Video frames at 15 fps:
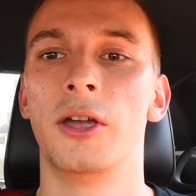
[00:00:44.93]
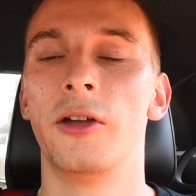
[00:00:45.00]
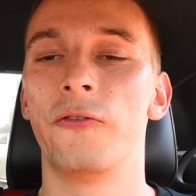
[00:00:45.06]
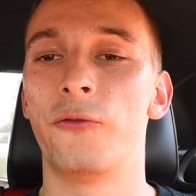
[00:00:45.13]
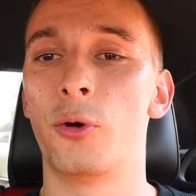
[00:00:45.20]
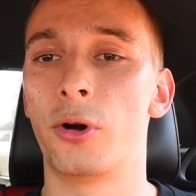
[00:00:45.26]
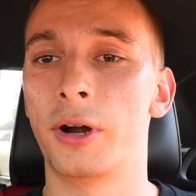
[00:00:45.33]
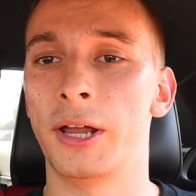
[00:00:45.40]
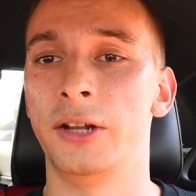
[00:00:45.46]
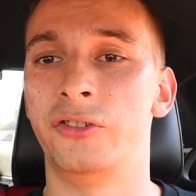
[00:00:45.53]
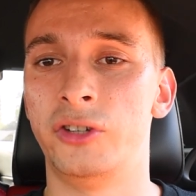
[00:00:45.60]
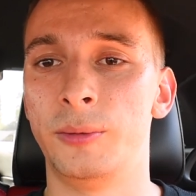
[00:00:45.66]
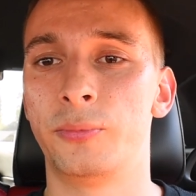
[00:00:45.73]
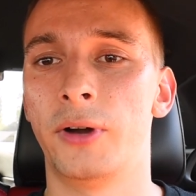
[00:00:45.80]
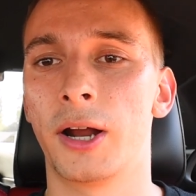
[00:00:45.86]
for a
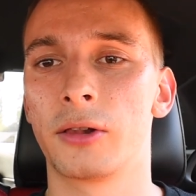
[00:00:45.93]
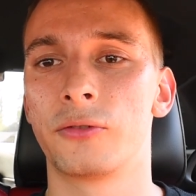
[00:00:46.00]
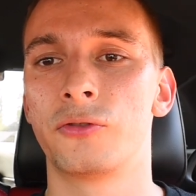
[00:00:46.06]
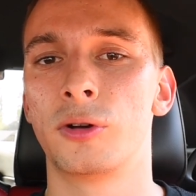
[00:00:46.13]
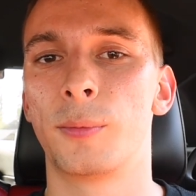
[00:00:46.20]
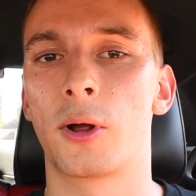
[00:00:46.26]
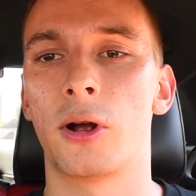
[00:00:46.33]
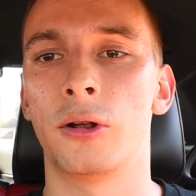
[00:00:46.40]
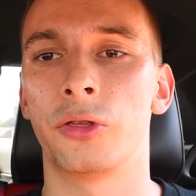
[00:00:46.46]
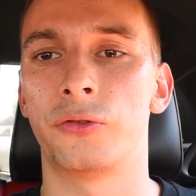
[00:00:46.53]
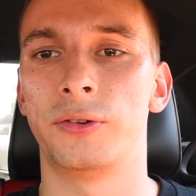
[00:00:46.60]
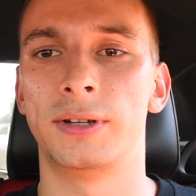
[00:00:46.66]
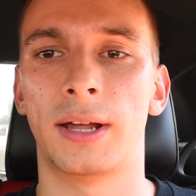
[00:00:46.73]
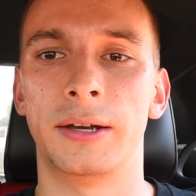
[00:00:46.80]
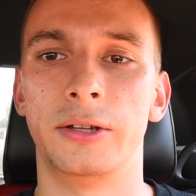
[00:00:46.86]
Jeep Wrangler Rubicon
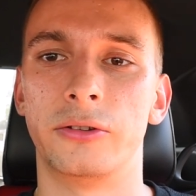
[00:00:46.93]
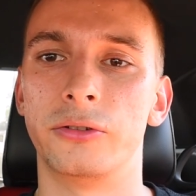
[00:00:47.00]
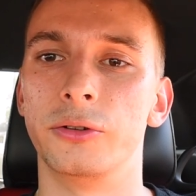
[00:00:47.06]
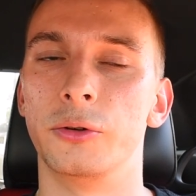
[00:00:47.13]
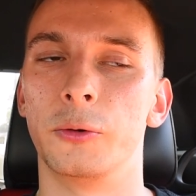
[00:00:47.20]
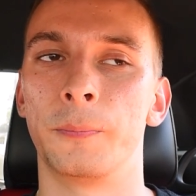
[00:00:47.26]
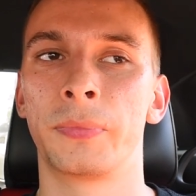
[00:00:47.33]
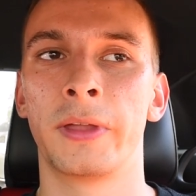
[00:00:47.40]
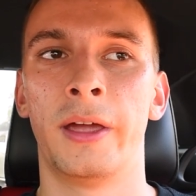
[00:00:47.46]
392.